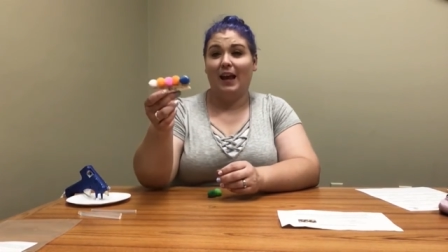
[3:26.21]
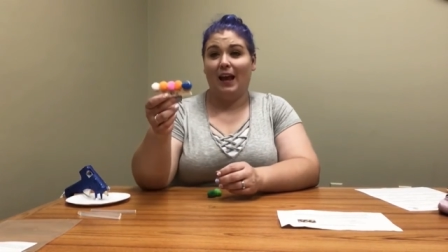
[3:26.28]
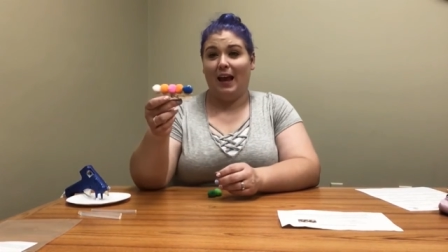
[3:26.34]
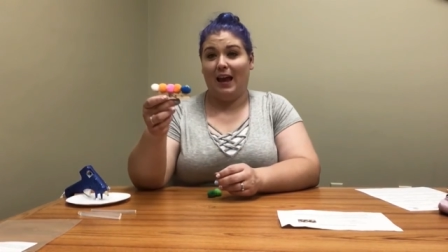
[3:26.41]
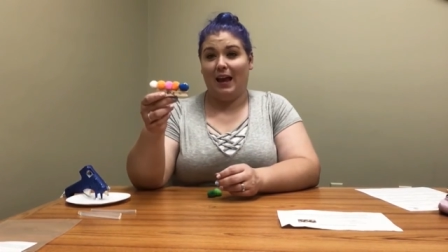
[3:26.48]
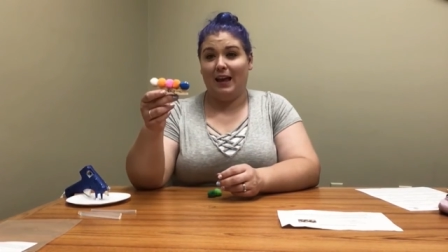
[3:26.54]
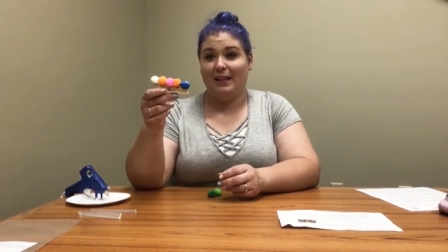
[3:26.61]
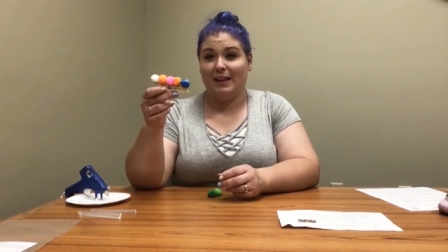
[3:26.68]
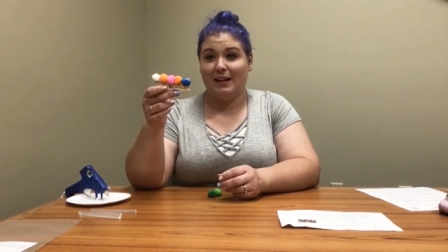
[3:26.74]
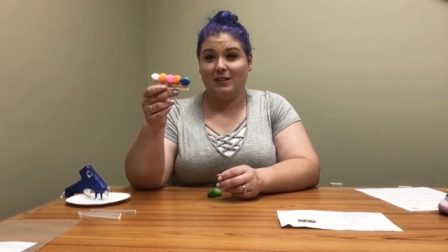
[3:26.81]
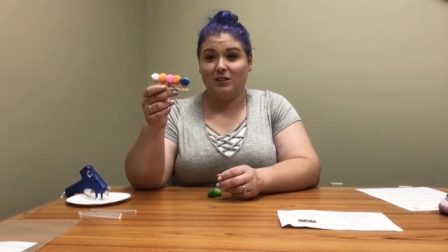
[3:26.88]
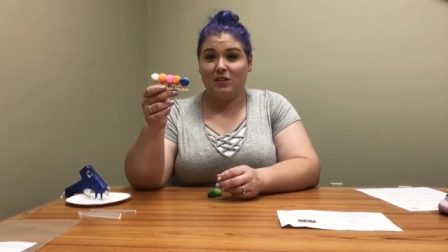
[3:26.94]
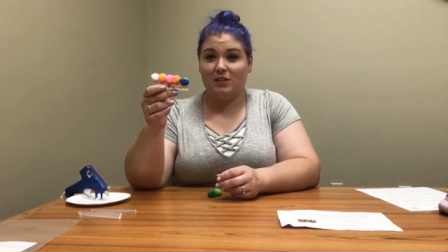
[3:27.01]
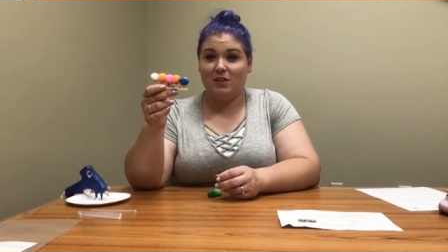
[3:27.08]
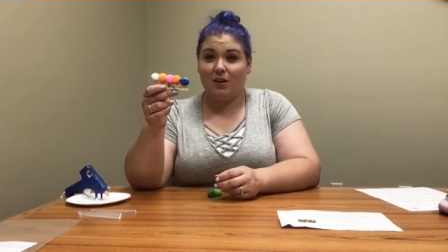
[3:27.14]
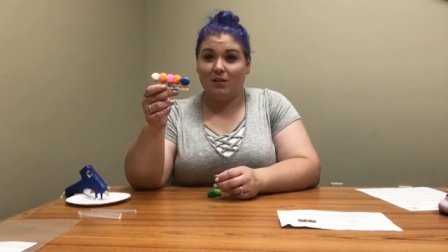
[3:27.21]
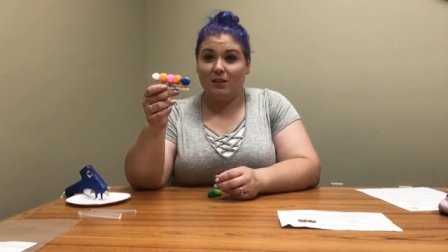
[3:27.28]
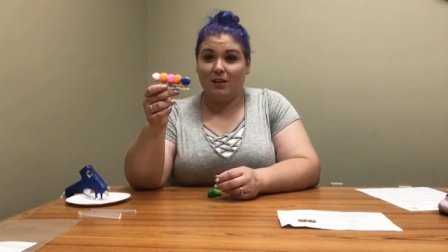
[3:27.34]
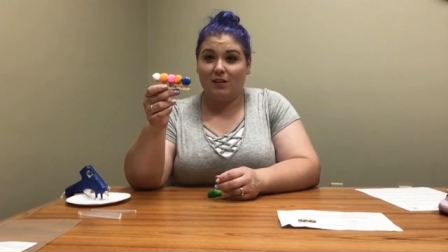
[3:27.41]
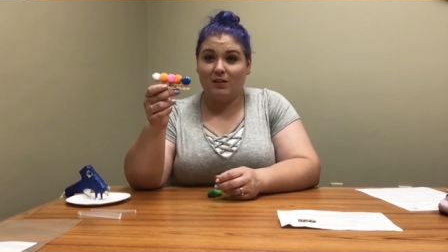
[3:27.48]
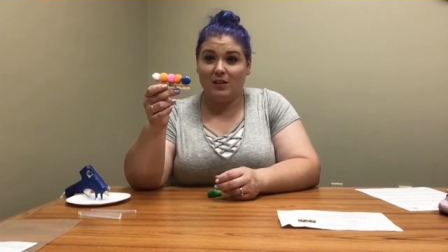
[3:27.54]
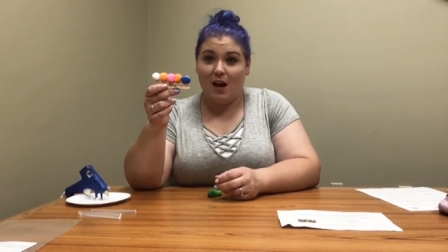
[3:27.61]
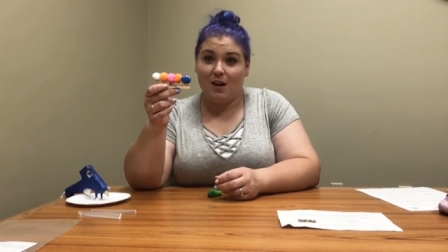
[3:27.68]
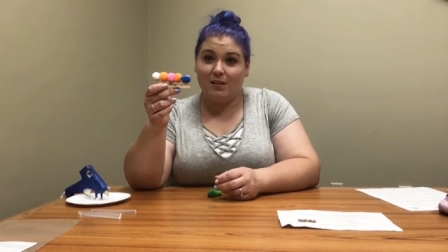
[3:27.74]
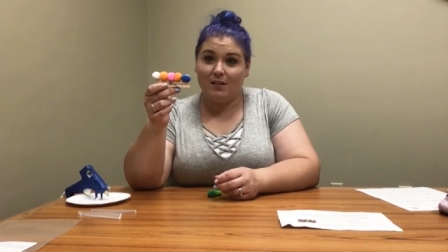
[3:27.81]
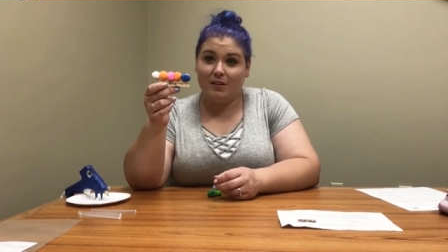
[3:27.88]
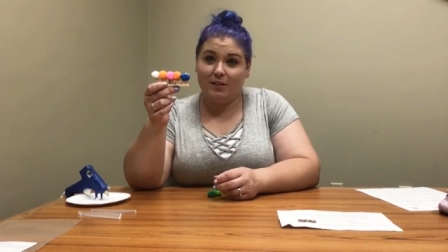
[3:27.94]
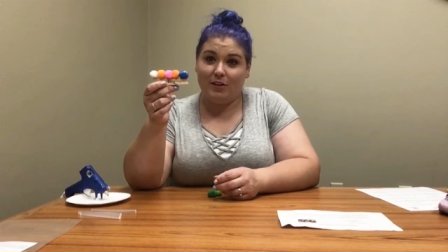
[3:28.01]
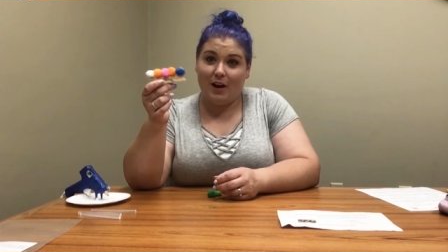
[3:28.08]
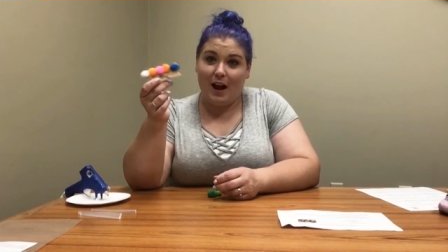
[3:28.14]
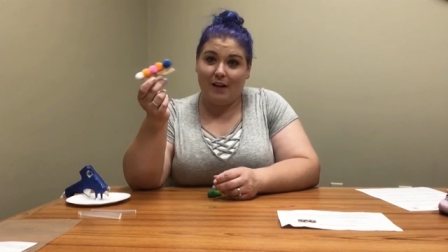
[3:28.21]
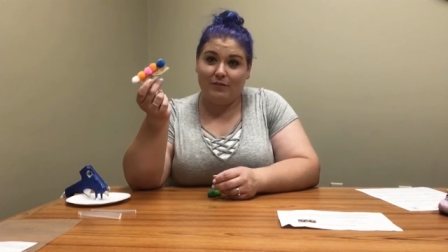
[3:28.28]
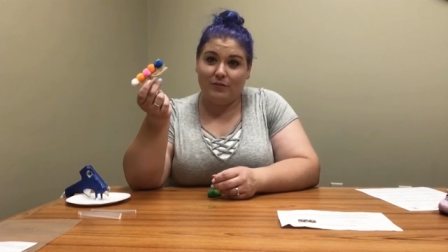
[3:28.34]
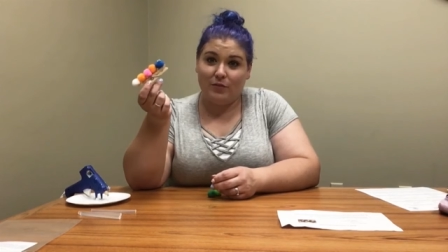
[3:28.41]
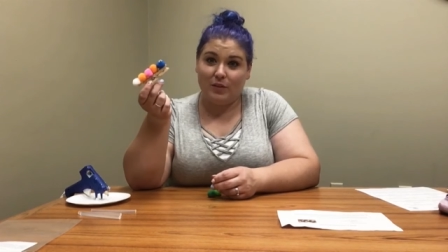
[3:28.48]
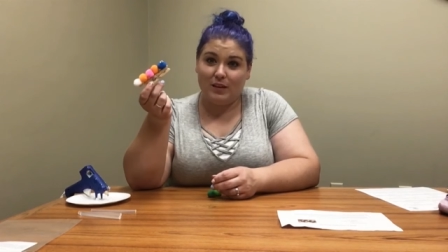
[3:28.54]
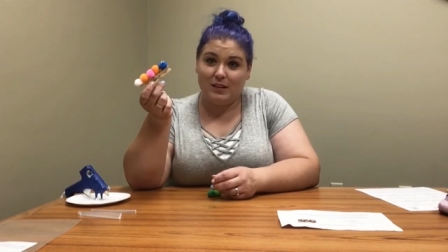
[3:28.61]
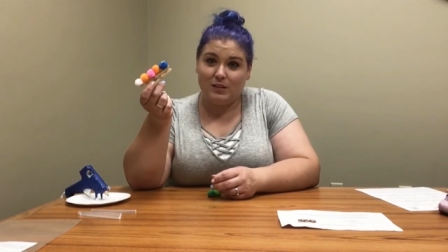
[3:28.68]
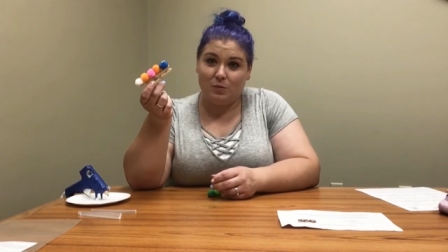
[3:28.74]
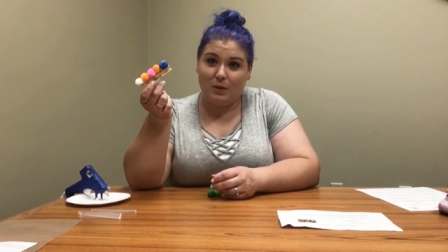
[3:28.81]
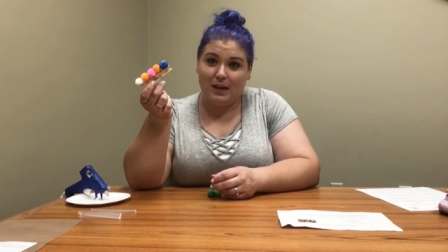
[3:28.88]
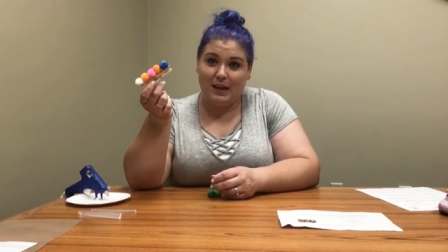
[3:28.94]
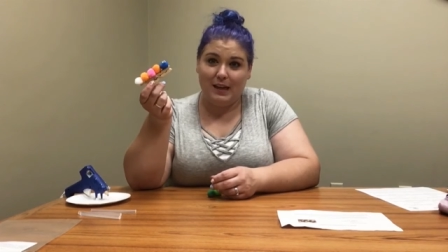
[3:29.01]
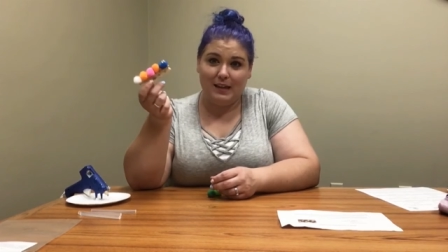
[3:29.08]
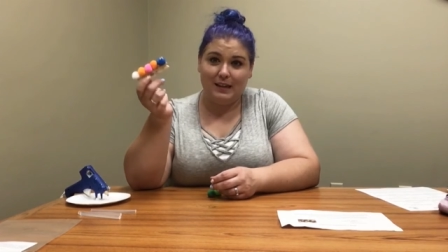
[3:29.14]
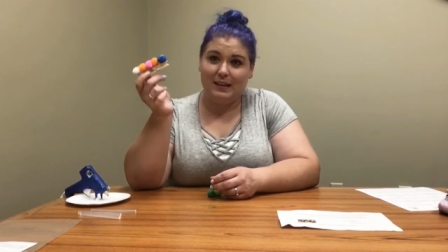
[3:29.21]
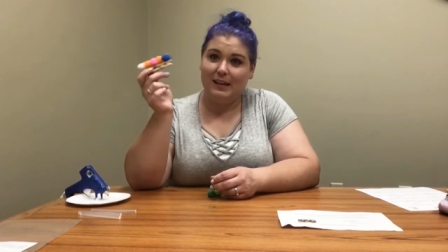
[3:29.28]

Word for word: And that's just our little toddler craft for this week.